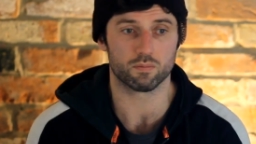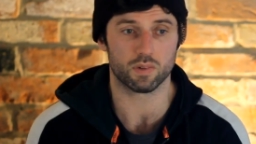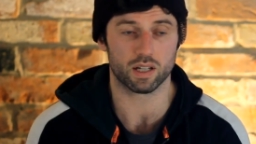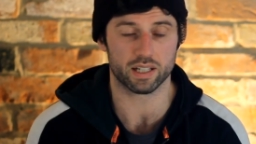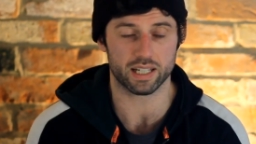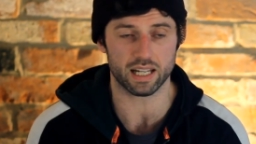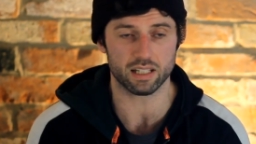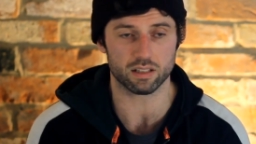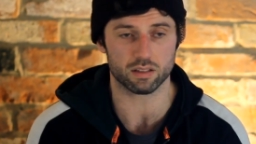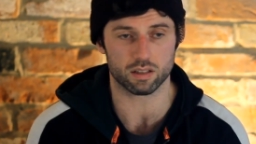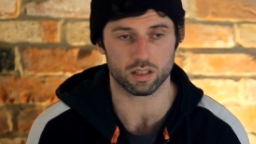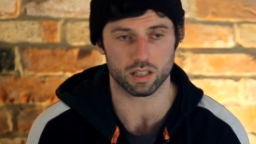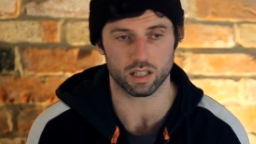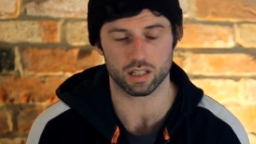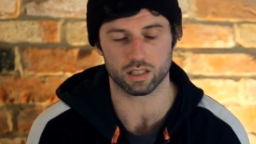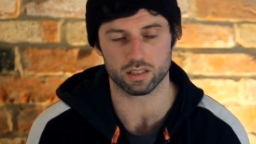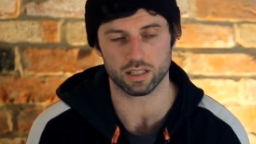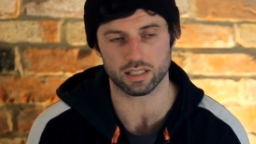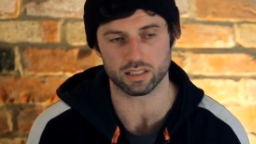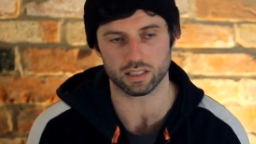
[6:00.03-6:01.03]
Again,
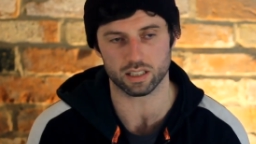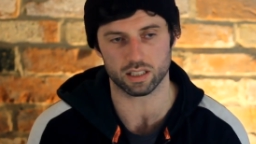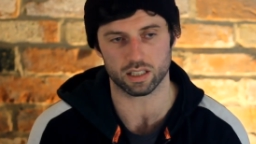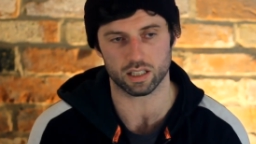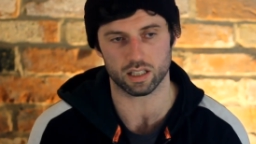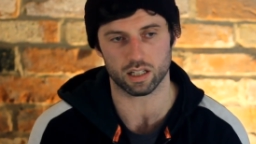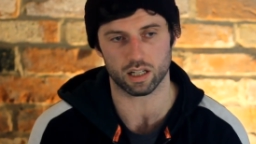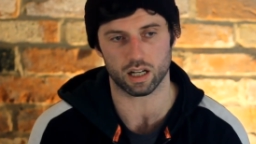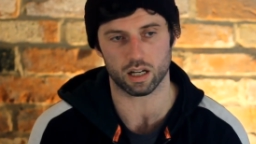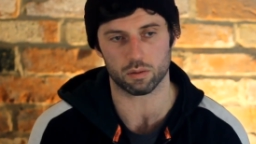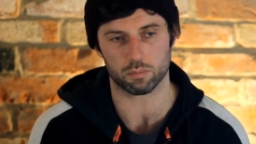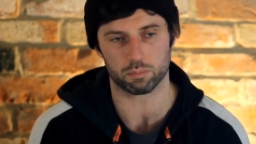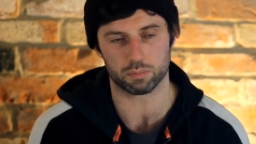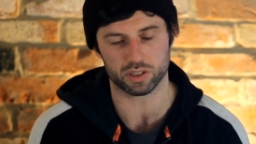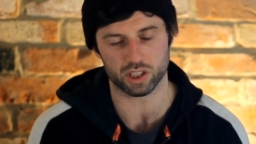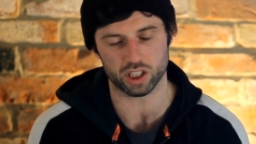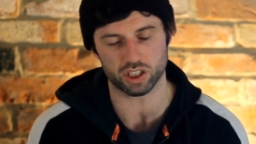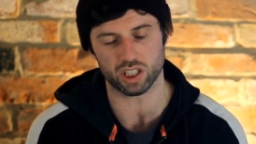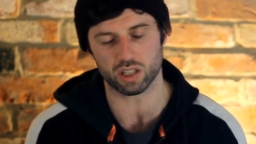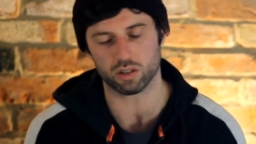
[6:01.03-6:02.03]
there's a
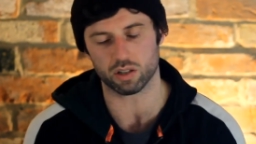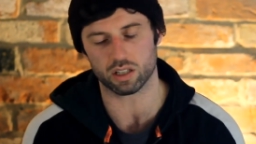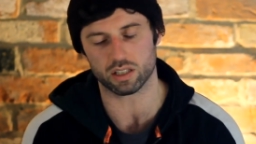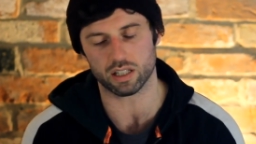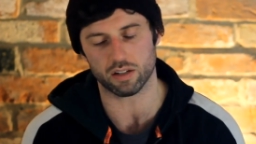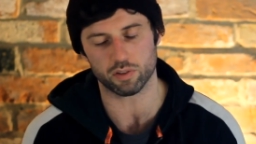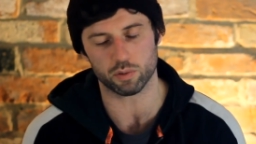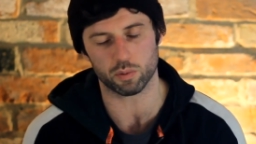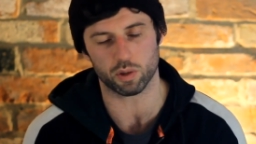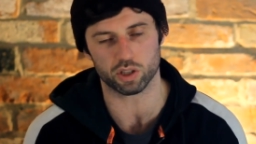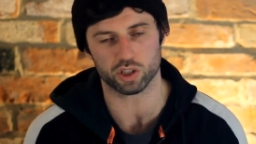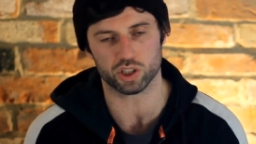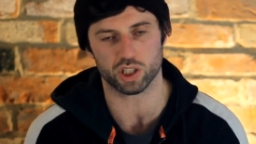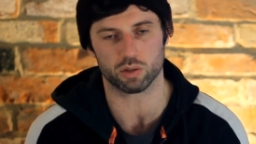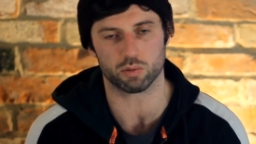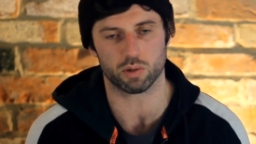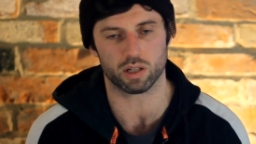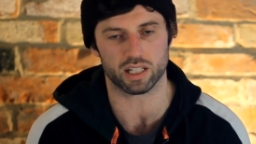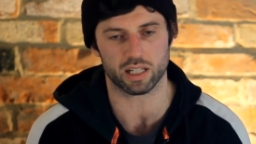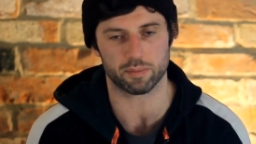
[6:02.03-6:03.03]
position I definitely want to
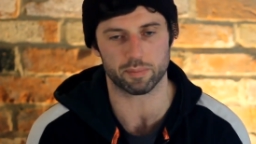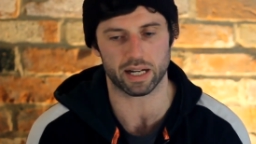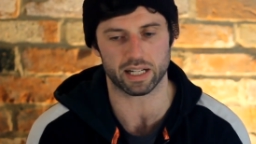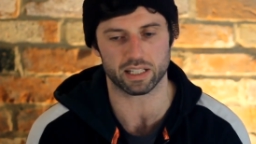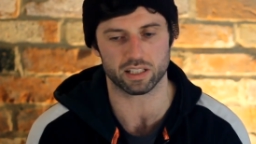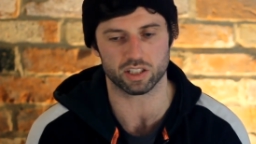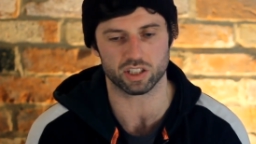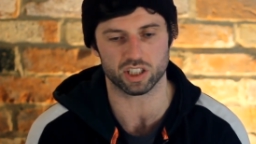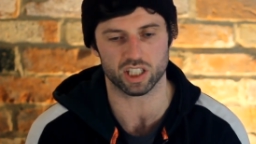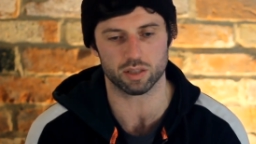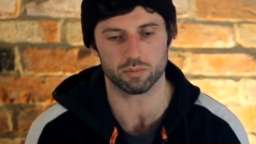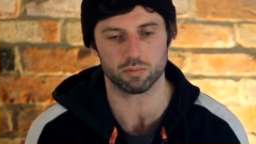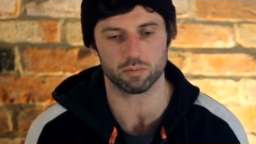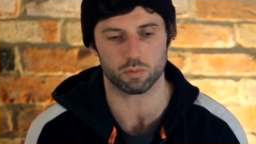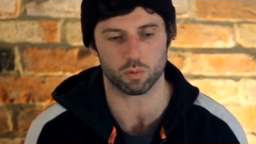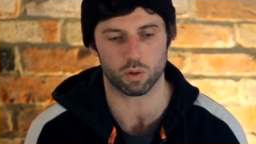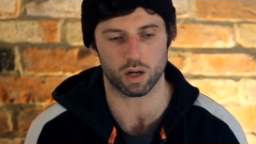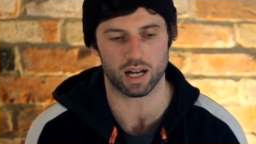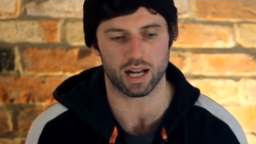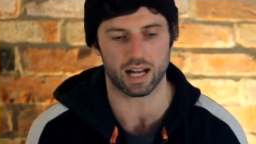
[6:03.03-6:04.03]
show when I get back in the gym
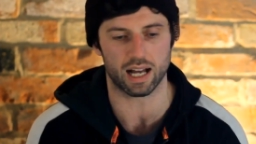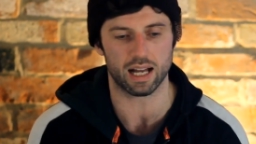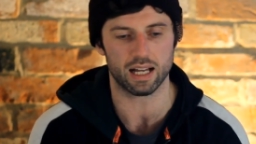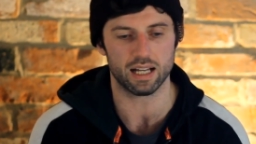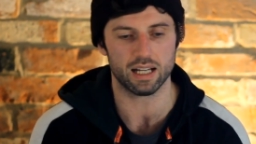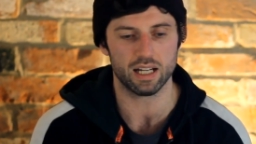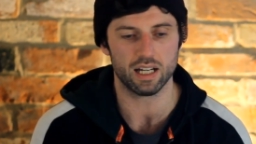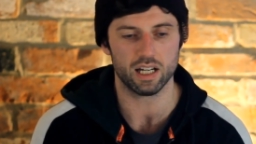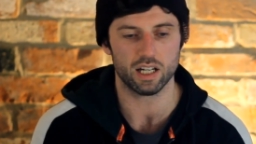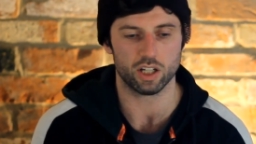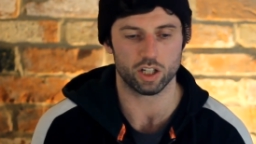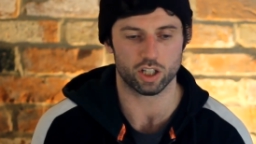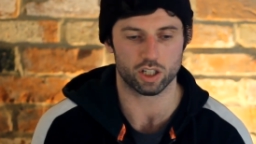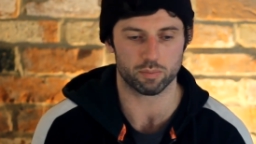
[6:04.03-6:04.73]
where you